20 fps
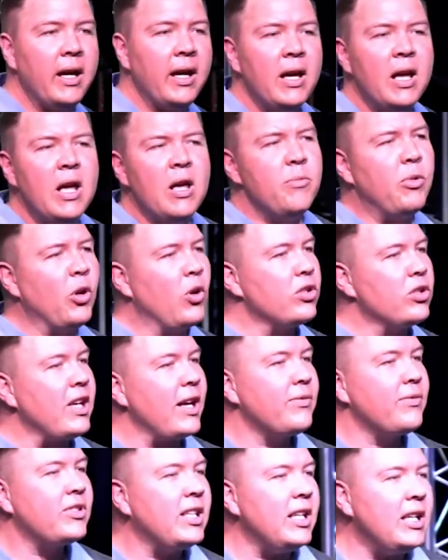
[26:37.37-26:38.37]
Hey?
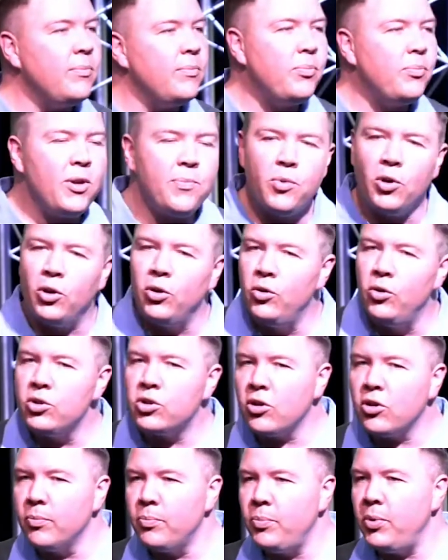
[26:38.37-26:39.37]
Because I've seen people
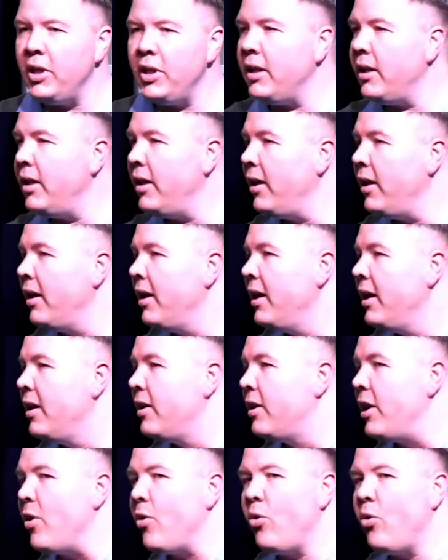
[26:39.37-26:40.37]
lose completely
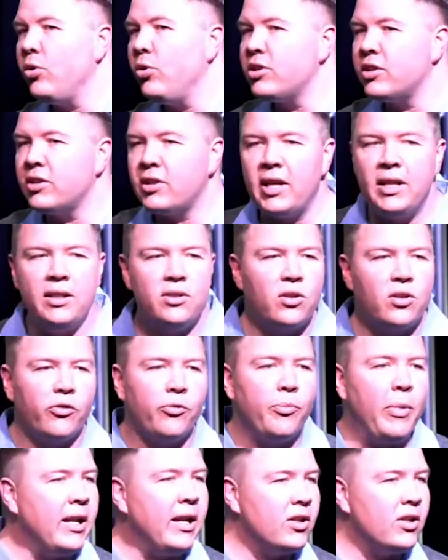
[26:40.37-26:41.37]
their all
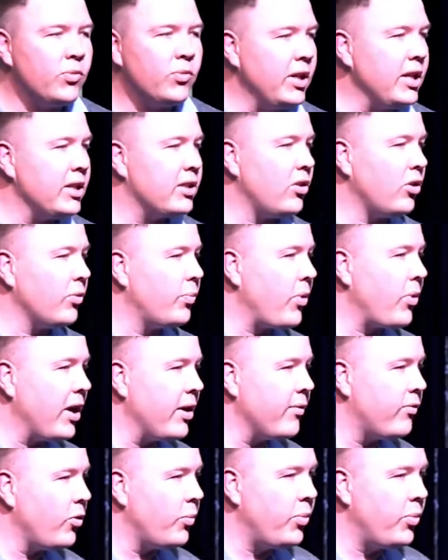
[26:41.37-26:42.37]
sense of manners when they
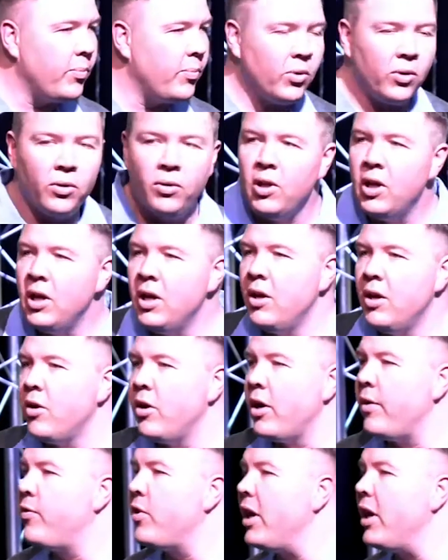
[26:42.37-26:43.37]
start praying for people
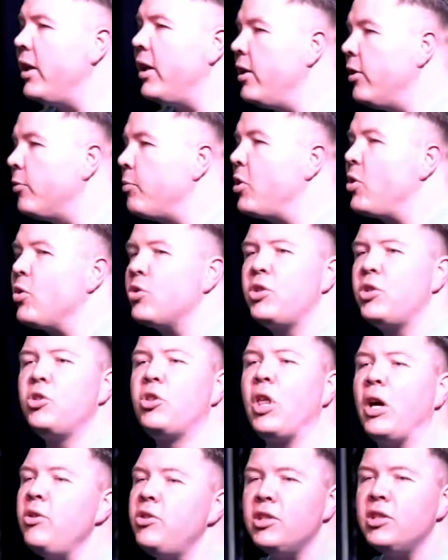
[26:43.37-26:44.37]
if they are healed.
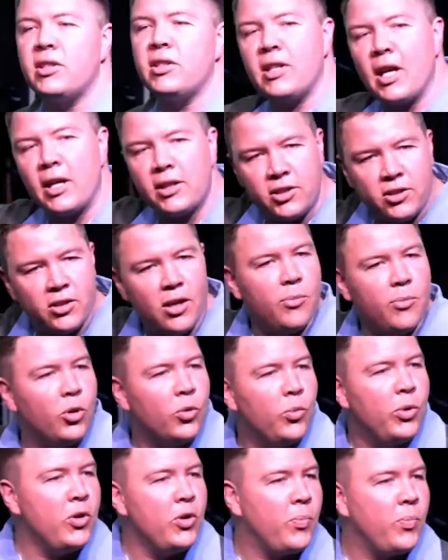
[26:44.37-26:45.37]
Because you don't just touch
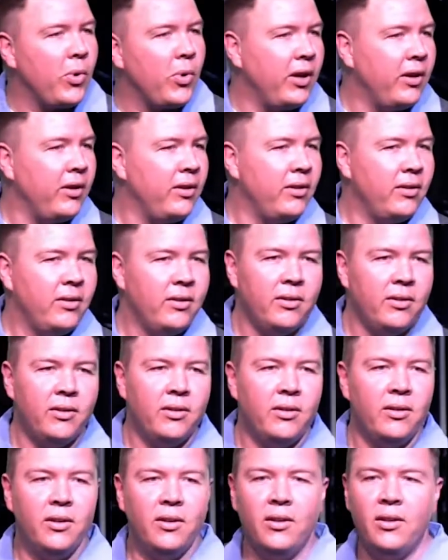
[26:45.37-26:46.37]
someone when you pray.
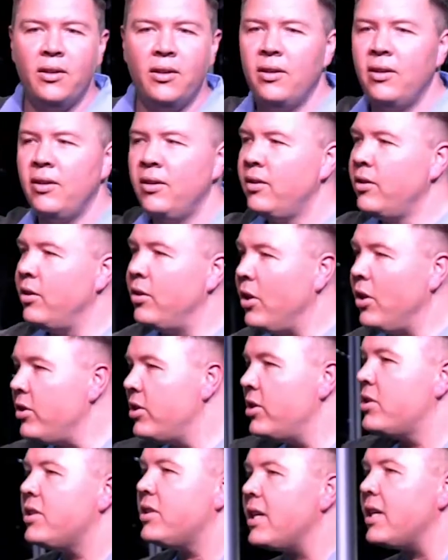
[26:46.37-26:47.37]

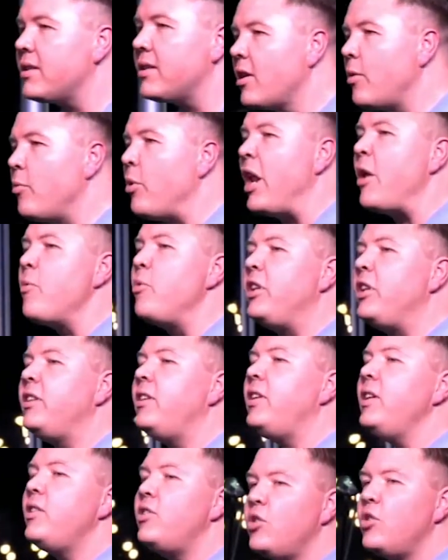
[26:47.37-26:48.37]
You don't just touch someone, and
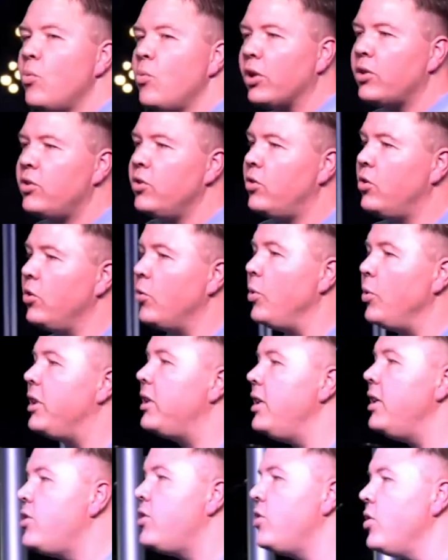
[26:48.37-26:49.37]
we teach you what to
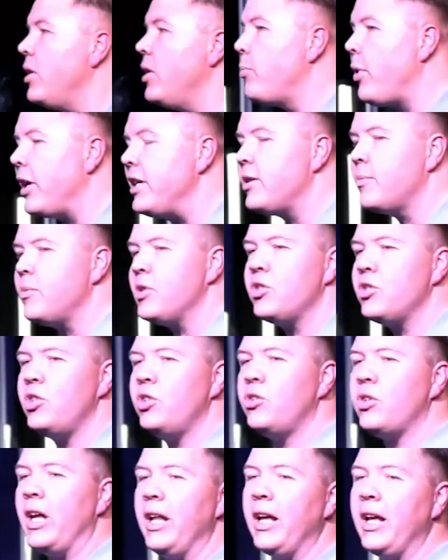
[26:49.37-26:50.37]
do. We teach you in basic
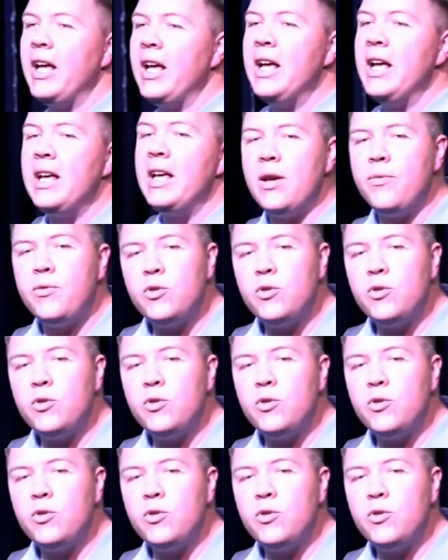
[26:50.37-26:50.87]
ministry training.